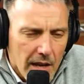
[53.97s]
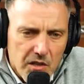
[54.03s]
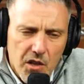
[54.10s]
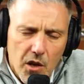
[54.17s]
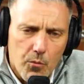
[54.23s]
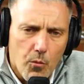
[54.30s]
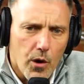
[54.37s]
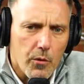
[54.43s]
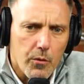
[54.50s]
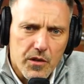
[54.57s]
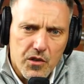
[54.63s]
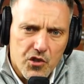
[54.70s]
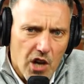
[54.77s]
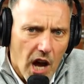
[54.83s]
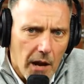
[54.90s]
Has done work
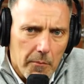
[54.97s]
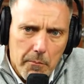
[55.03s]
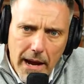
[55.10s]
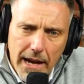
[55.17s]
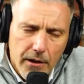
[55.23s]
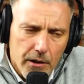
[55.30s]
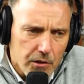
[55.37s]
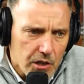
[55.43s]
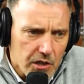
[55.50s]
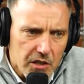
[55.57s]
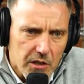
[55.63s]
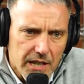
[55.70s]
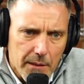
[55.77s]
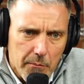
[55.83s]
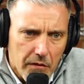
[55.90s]
with John Mayer,
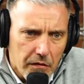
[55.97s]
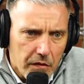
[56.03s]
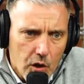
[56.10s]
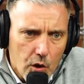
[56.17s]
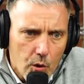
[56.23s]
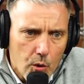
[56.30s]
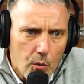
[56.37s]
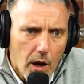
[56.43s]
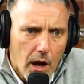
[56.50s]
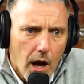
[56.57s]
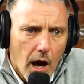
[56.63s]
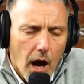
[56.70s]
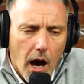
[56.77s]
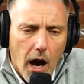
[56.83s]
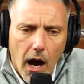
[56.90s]
just to name a few.
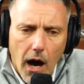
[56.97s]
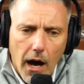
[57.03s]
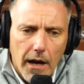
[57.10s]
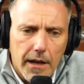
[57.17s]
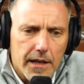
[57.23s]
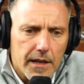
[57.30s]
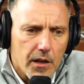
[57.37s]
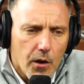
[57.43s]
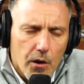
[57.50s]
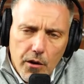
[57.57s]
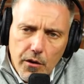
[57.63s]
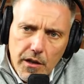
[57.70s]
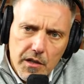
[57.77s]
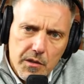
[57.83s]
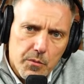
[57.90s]
Uh, he
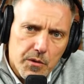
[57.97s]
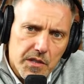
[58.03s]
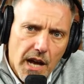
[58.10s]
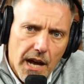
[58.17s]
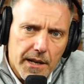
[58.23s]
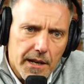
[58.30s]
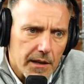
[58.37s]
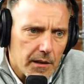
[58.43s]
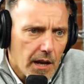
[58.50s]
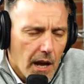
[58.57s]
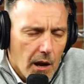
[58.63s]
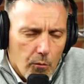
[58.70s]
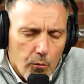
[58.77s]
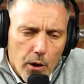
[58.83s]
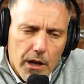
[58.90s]
currently is residing and
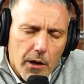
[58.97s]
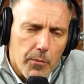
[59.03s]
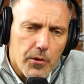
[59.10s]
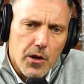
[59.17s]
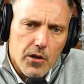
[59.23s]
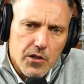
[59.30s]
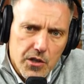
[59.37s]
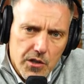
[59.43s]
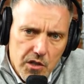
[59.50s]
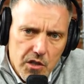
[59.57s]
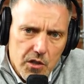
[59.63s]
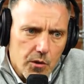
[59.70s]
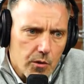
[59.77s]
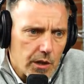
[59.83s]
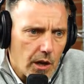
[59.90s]
running a production
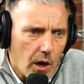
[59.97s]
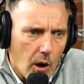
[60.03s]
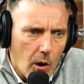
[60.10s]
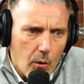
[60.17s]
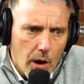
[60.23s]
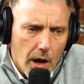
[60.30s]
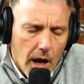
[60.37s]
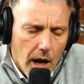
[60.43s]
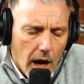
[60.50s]
studio